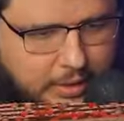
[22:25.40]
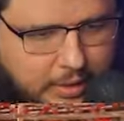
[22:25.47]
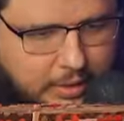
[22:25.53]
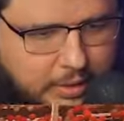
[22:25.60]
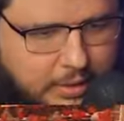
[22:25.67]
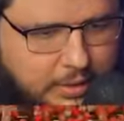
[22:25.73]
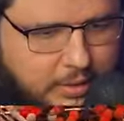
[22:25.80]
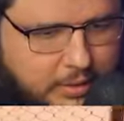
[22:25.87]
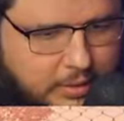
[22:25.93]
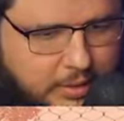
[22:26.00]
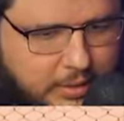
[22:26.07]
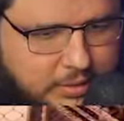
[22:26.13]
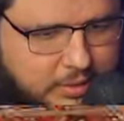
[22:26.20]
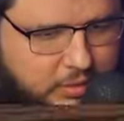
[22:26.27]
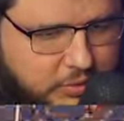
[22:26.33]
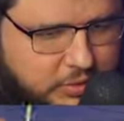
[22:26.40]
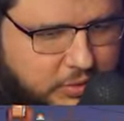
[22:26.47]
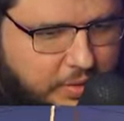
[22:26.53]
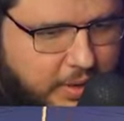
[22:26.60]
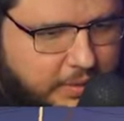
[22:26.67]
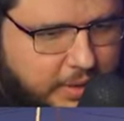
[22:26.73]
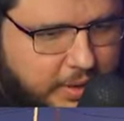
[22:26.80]
Mm. That's close to
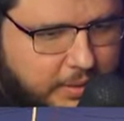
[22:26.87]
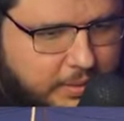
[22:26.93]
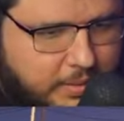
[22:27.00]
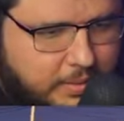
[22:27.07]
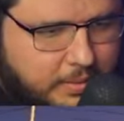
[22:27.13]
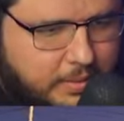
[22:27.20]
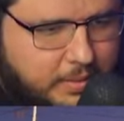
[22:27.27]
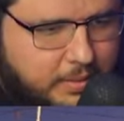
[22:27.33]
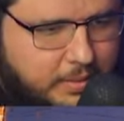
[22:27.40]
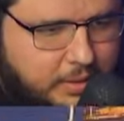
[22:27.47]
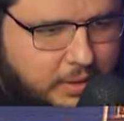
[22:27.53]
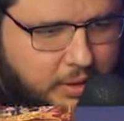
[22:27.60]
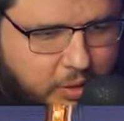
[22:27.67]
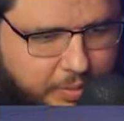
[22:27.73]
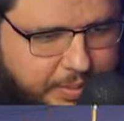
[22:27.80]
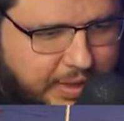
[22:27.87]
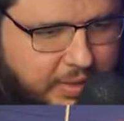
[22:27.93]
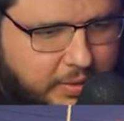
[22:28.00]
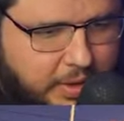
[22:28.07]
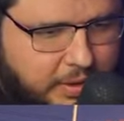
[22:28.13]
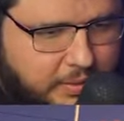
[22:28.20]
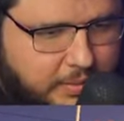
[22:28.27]
right, right? European,
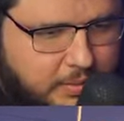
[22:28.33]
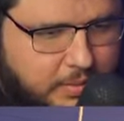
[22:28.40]
right?